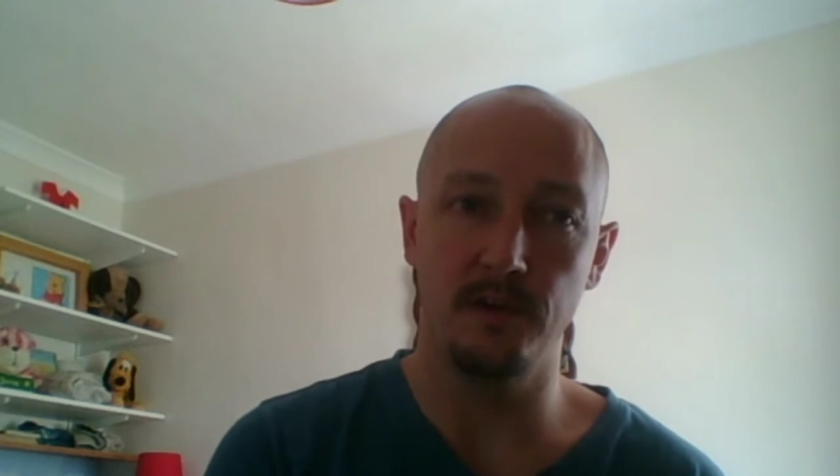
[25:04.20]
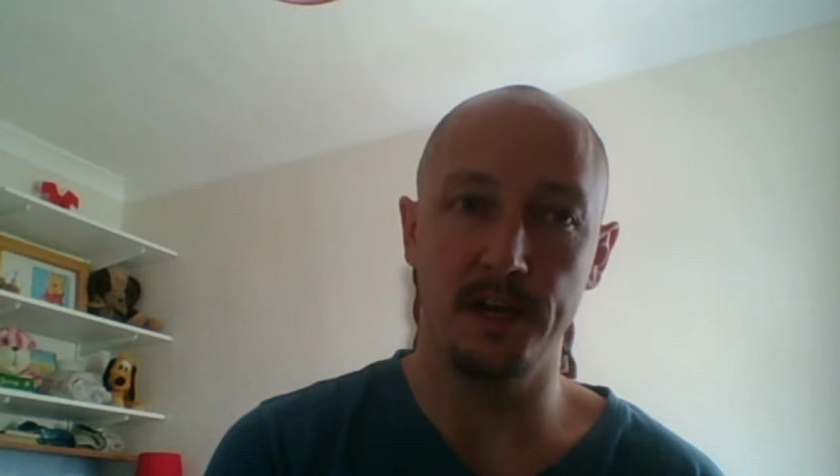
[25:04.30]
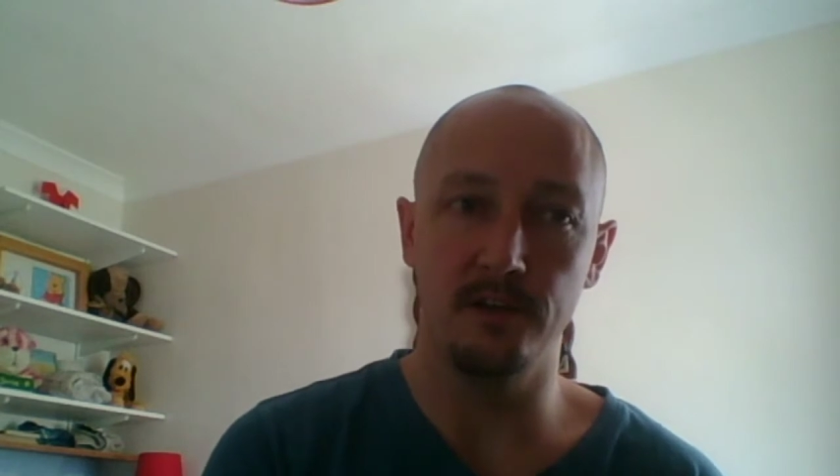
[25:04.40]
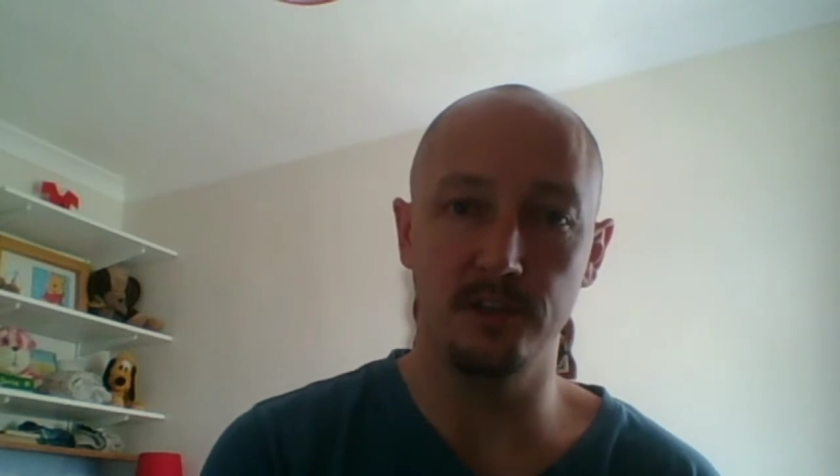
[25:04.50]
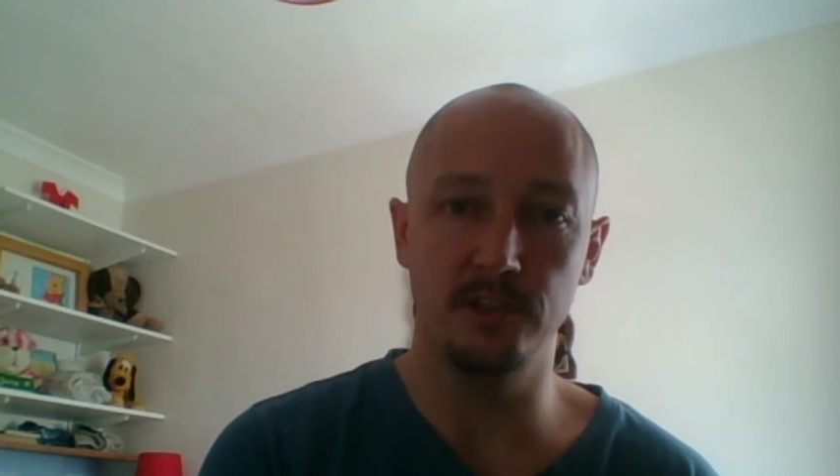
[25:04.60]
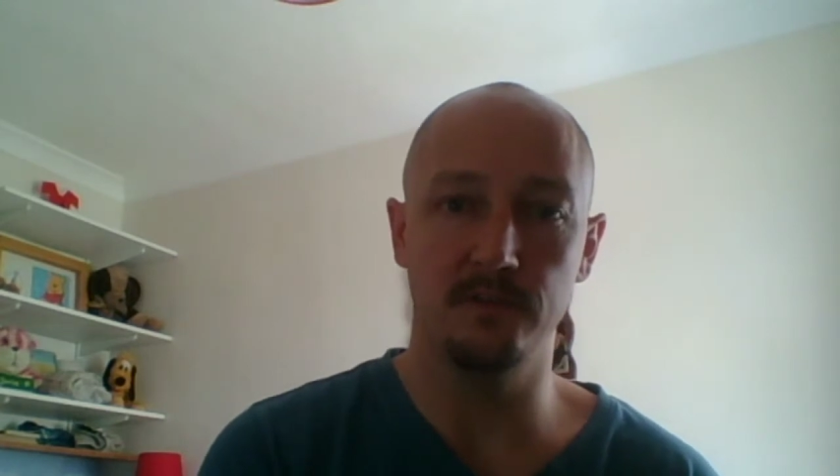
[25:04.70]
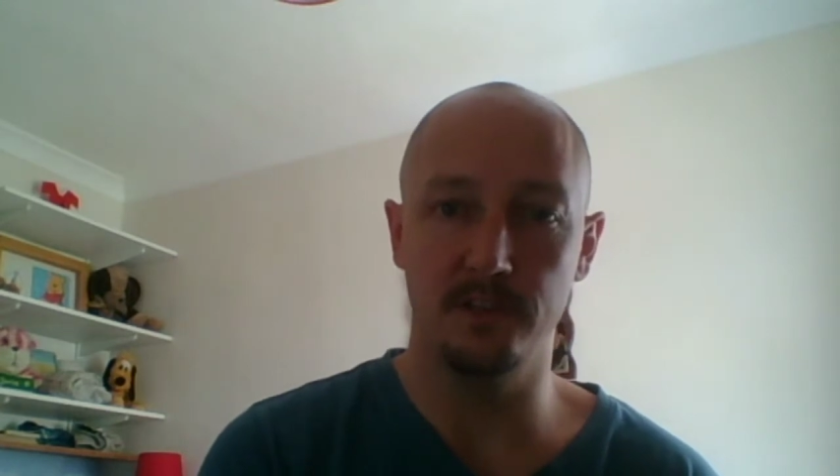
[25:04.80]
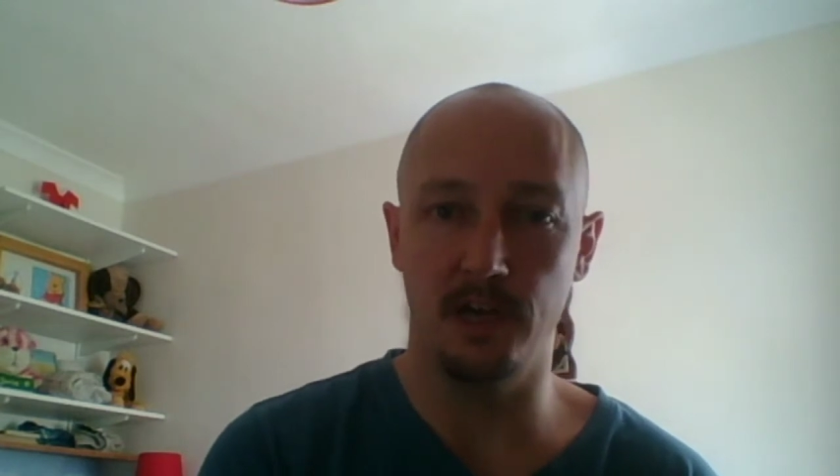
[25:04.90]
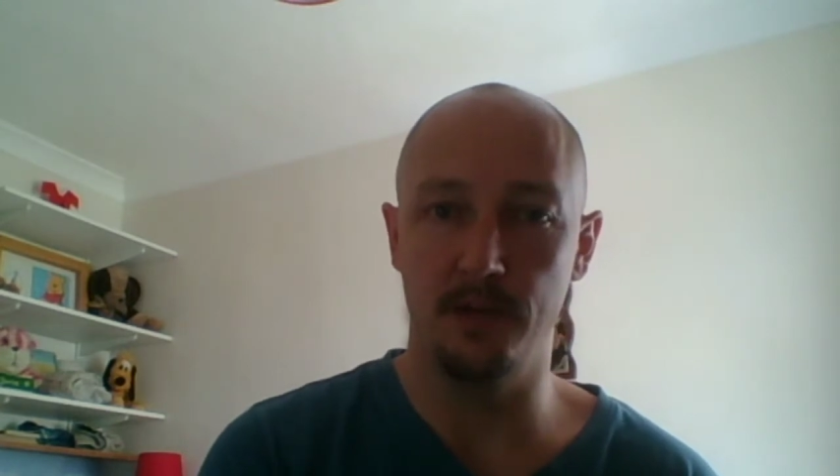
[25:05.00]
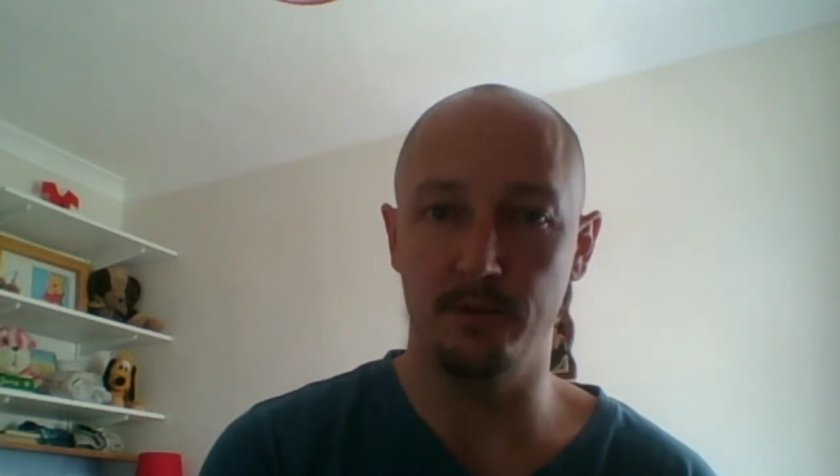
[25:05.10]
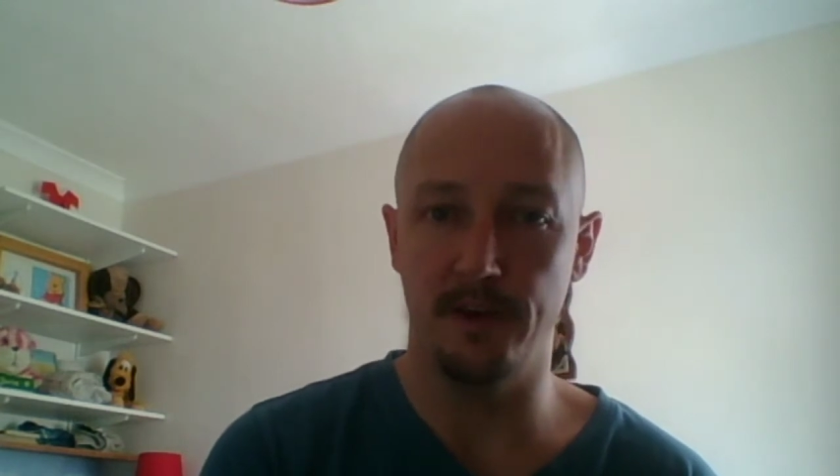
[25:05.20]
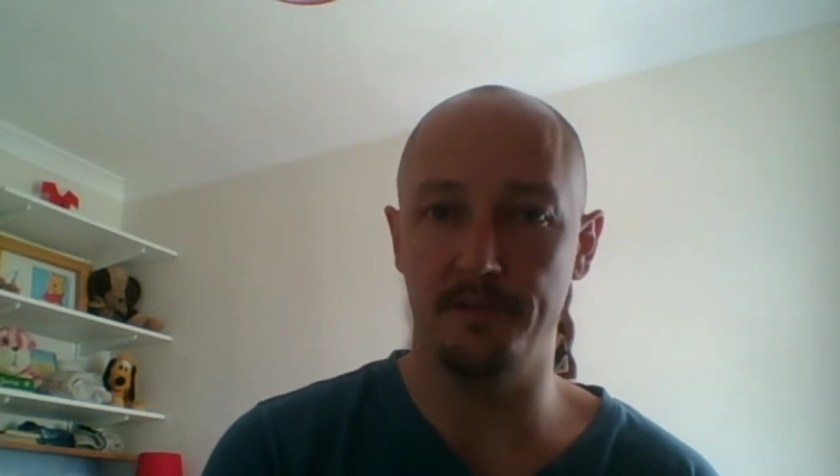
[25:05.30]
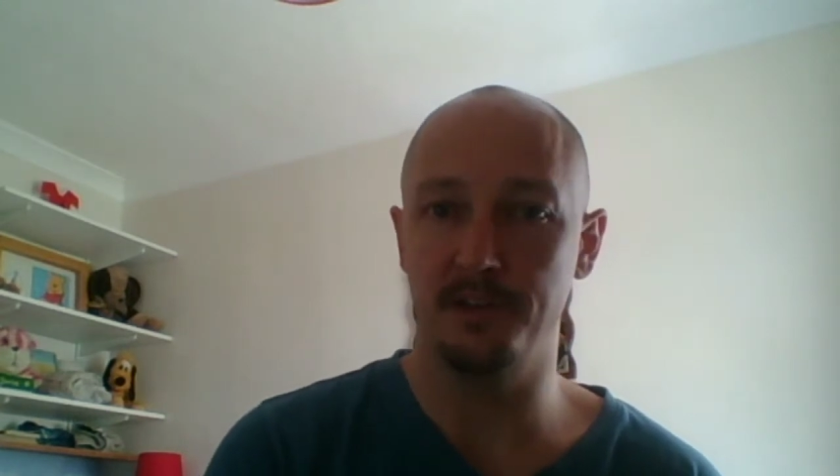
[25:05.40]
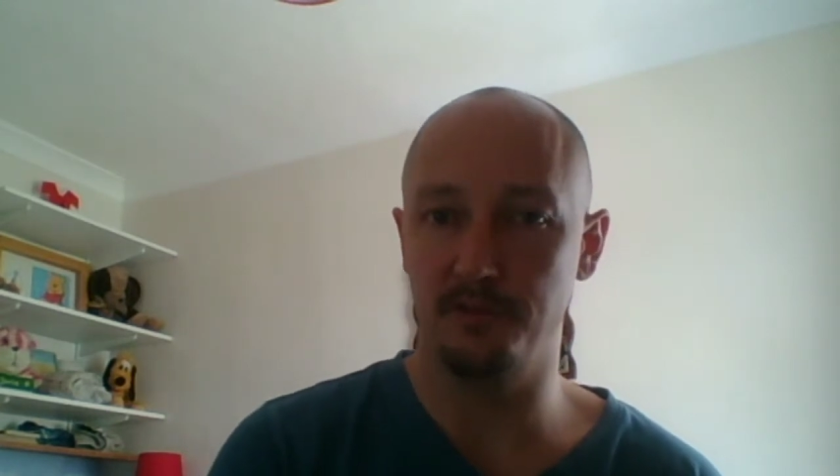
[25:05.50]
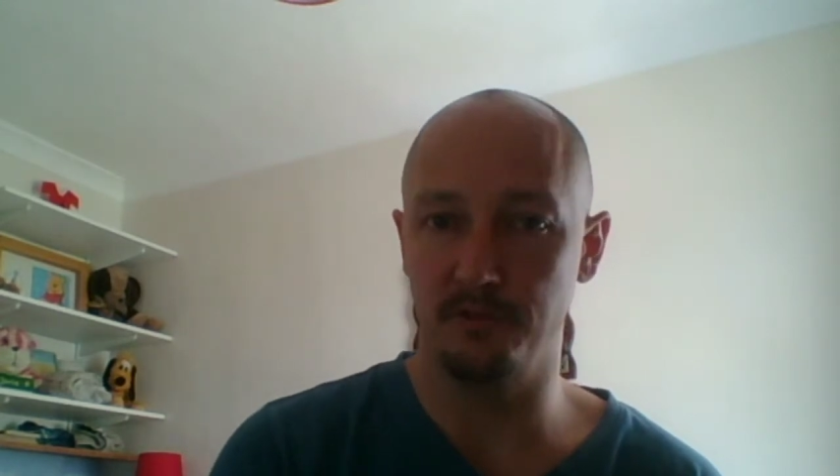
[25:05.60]
ideology of the time of
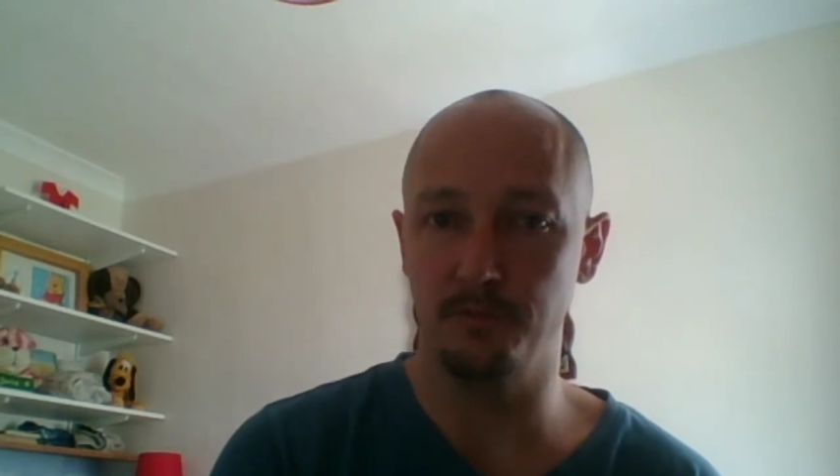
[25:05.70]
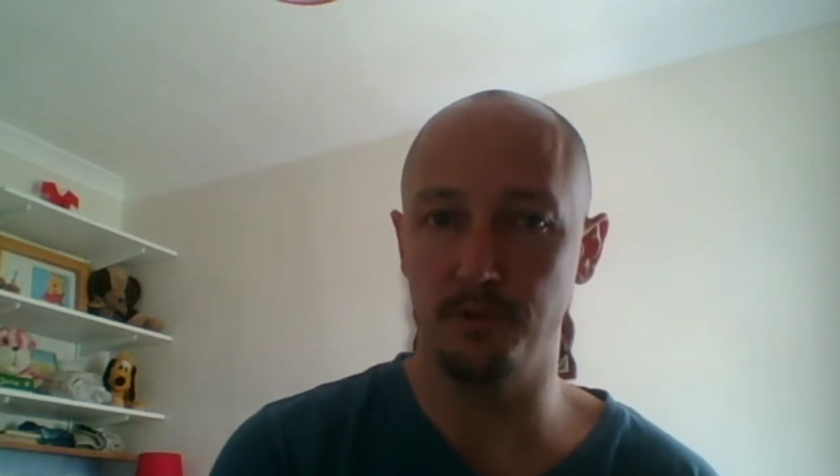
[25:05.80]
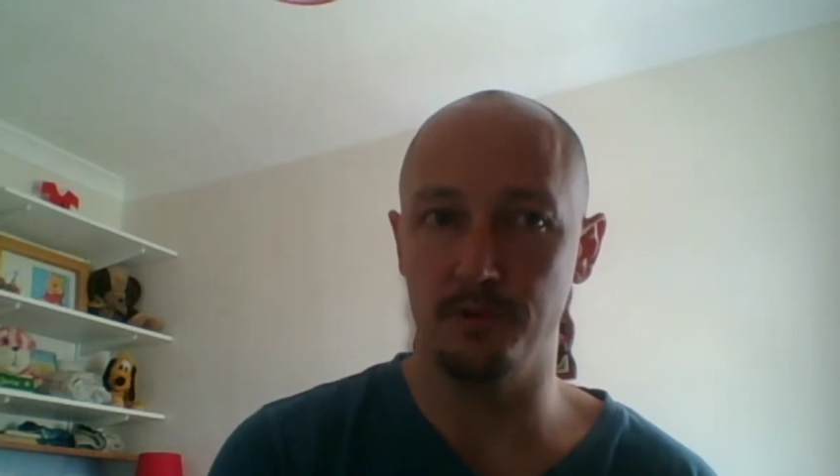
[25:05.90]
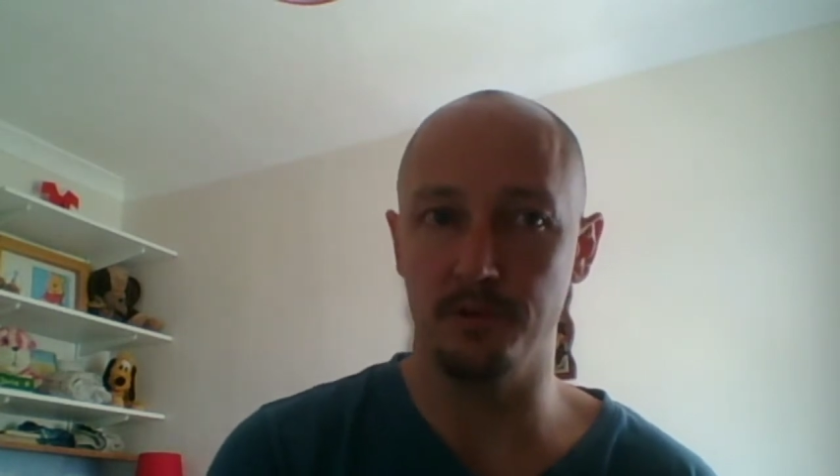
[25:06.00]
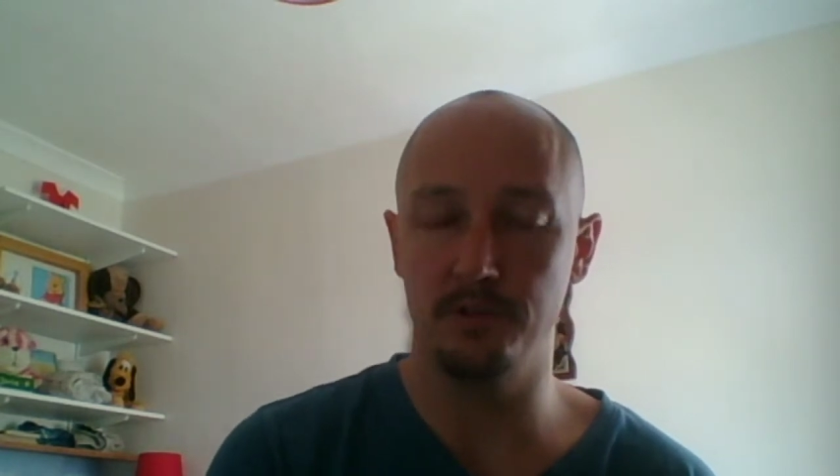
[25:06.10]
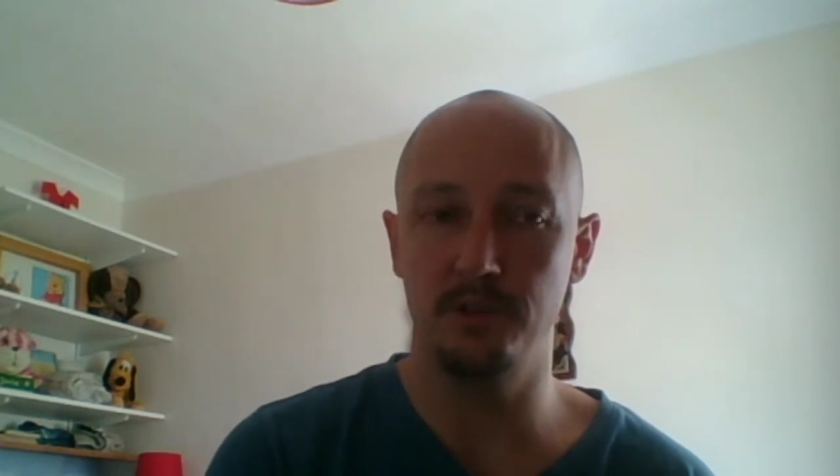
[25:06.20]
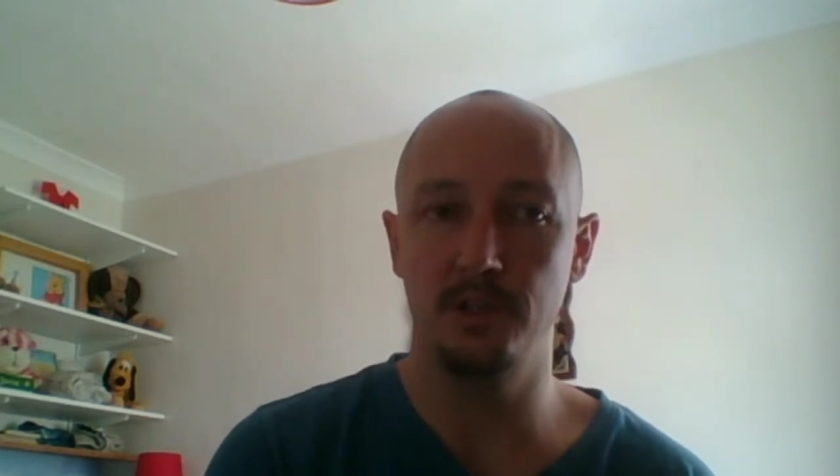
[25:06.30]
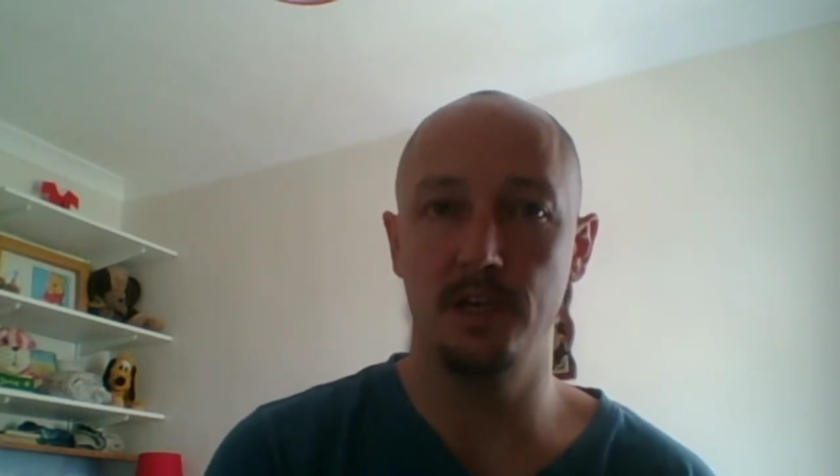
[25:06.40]
having strong borders